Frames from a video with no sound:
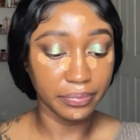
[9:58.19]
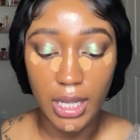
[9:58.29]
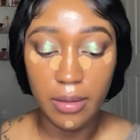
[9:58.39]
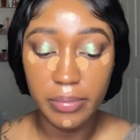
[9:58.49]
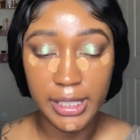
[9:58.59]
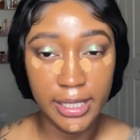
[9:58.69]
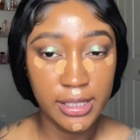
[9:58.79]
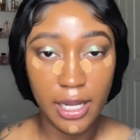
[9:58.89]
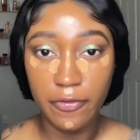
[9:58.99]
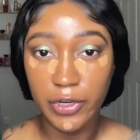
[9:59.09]
It blends
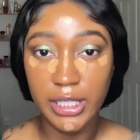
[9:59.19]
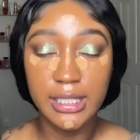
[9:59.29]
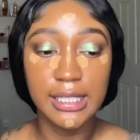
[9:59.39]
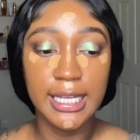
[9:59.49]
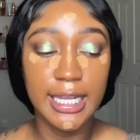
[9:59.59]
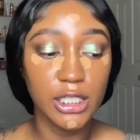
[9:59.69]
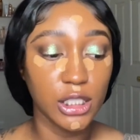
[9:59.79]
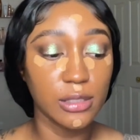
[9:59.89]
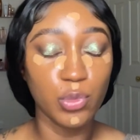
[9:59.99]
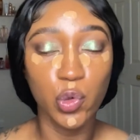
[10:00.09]
effortlessly. It's a
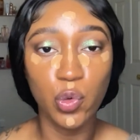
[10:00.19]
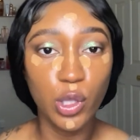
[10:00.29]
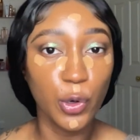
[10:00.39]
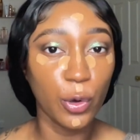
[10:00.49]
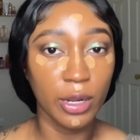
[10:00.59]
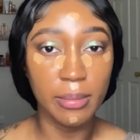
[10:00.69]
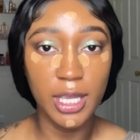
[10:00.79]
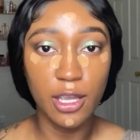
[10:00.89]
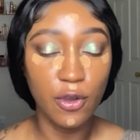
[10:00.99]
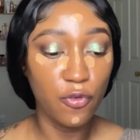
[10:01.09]
smooth,
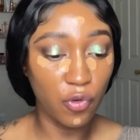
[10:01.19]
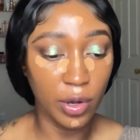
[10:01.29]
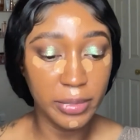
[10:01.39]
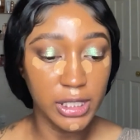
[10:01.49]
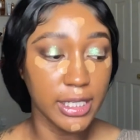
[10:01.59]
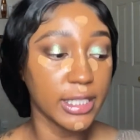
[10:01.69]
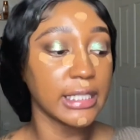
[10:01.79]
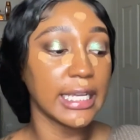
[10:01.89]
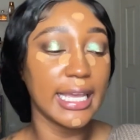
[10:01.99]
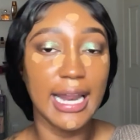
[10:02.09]
creamy
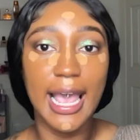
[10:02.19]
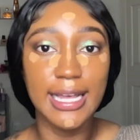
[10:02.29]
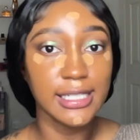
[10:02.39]
formula. It has